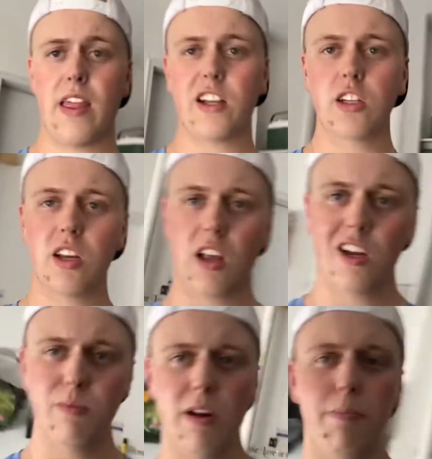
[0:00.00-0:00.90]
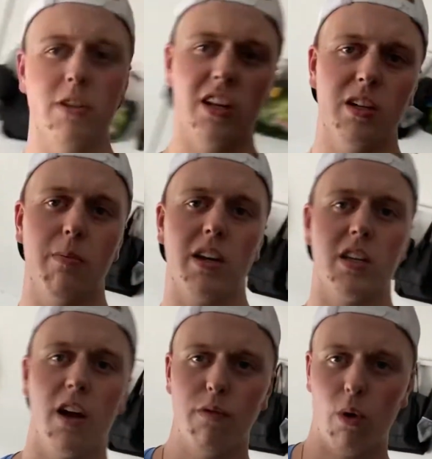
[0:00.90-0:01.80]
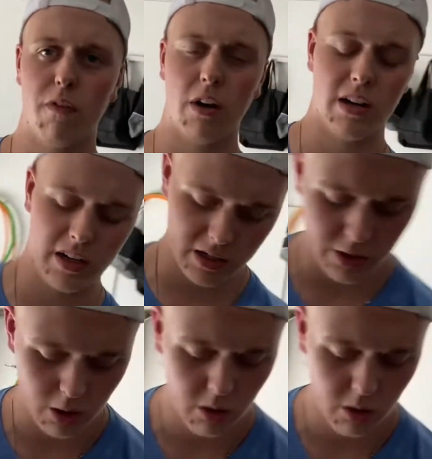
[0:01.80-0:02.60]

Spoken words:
just allows me to position myself wherever I need to.